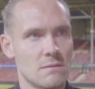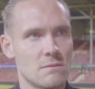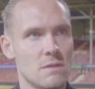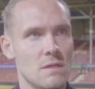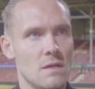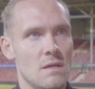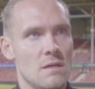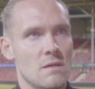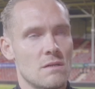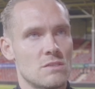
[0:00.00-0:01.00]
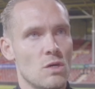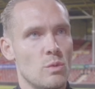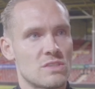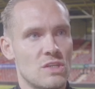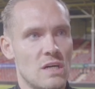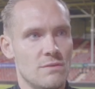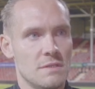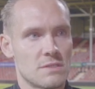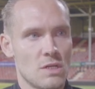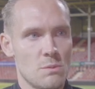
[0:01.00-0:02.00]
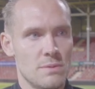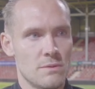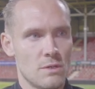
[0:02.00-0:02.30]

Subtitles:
Because no one's carving us open.